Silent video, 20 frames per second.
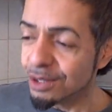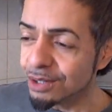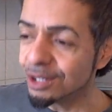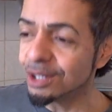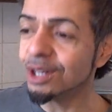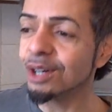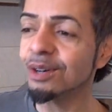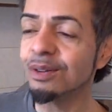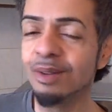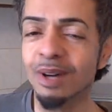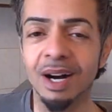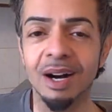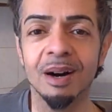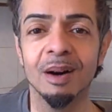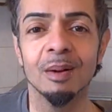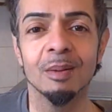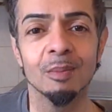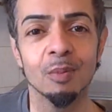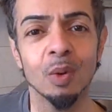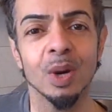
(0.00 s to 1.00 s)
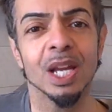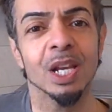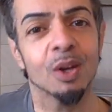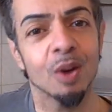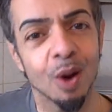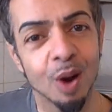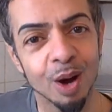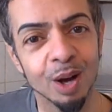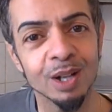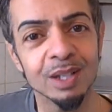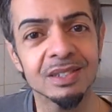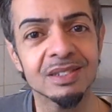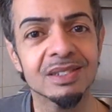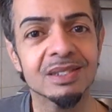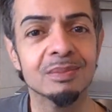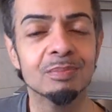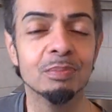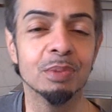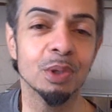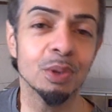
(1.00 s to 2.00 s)
you know, weight
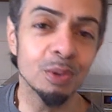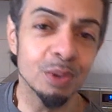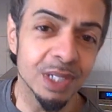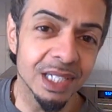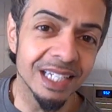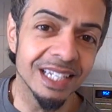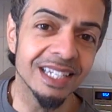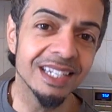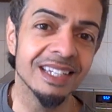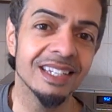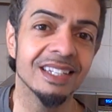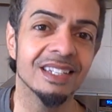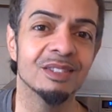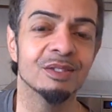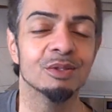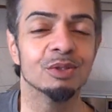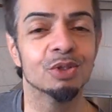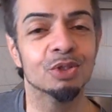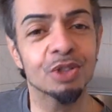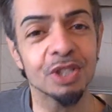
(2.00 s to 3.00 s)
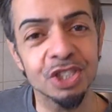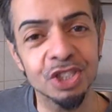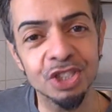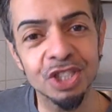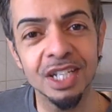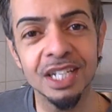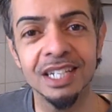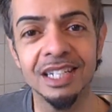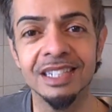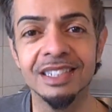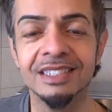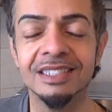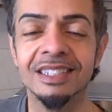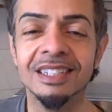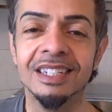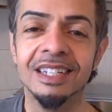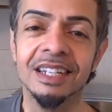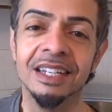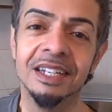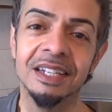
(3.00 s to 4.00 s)
loss, beauty,
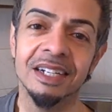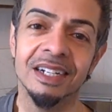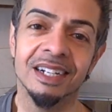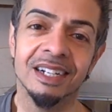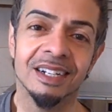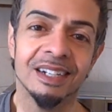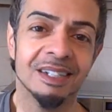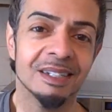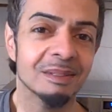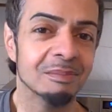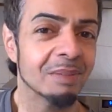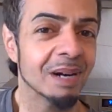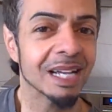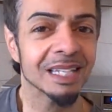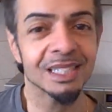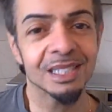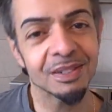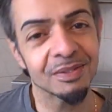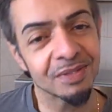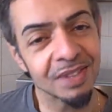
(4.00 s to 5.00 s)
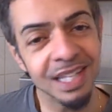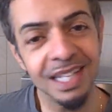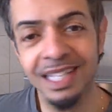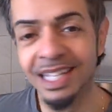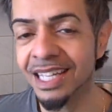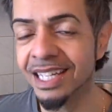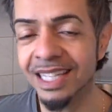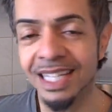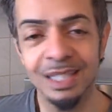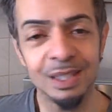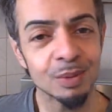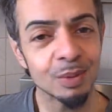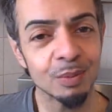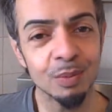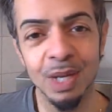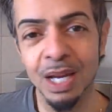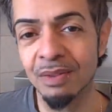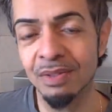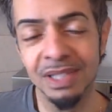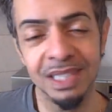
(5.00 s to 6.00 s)
nutrition, positive thinking, that's
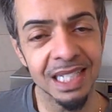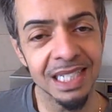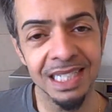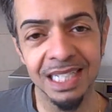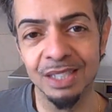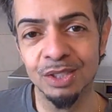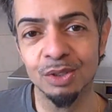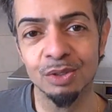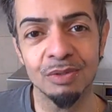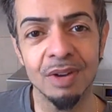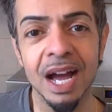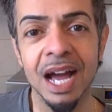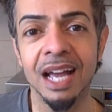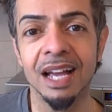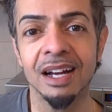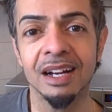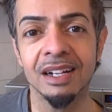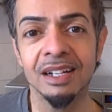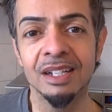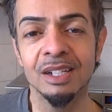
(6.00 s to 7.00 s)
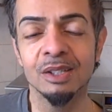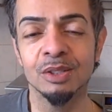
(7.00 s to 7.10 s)
everything that Soraya